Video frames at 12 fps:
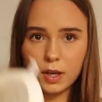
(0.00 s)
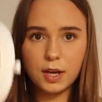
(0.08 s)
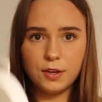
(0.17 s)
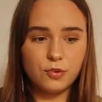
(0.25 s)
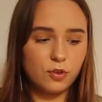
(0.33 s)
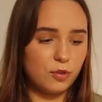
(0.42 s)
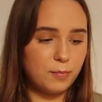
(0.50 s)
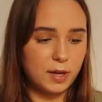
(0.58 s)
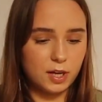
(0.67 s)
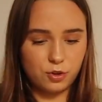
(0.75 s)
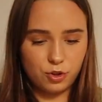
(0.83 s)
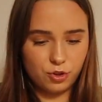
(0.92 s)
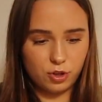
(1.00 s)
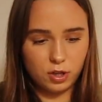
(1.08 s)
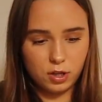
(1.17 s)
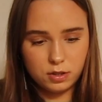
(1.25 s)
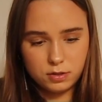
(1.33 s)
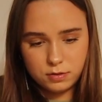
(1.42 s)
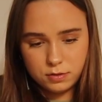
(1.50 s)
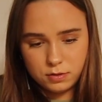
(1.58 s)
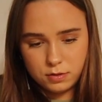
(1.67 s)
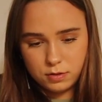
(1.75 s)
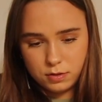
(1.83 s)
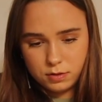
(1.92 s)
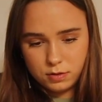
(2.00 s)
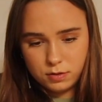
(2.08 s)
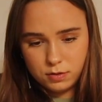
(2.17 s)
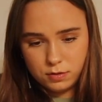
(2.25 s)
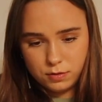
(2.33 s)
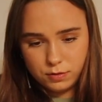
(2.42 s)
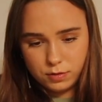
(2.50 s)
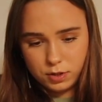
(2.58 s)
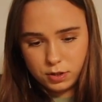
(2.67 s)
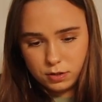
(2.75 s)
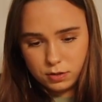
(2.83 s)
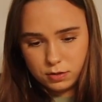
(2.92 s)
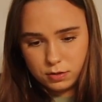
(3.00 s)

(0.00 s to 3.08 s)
into the mixture. Alright?